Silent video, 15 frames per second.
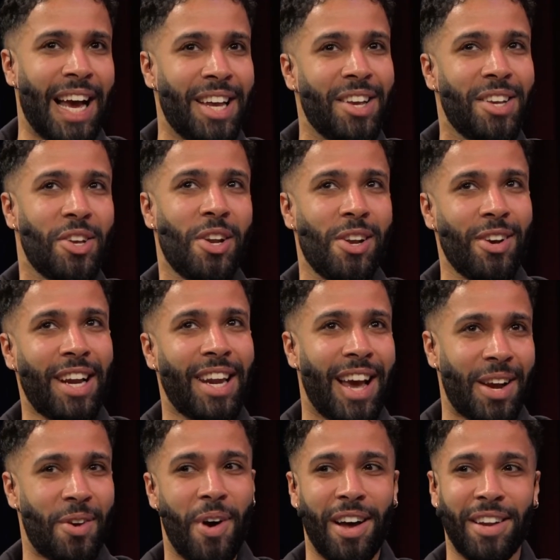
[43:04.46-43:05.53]
You look
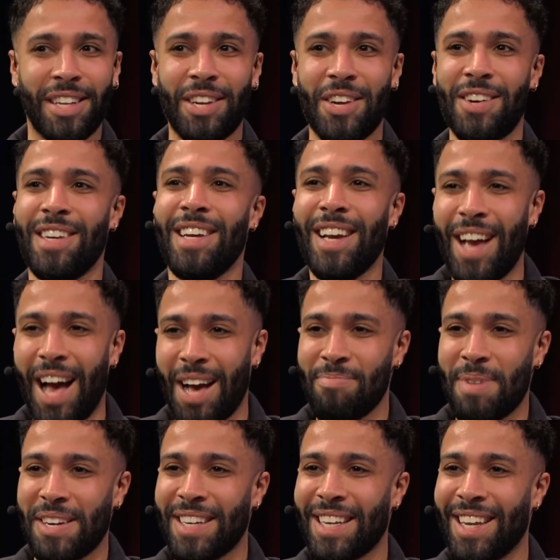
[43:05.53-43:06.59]
like one,
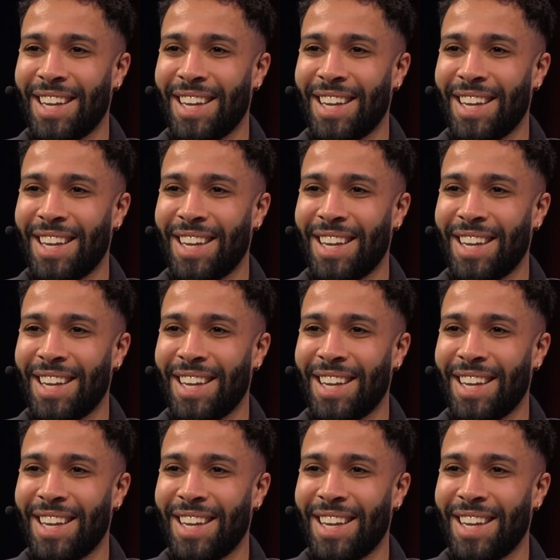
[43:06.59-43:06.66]
Apparently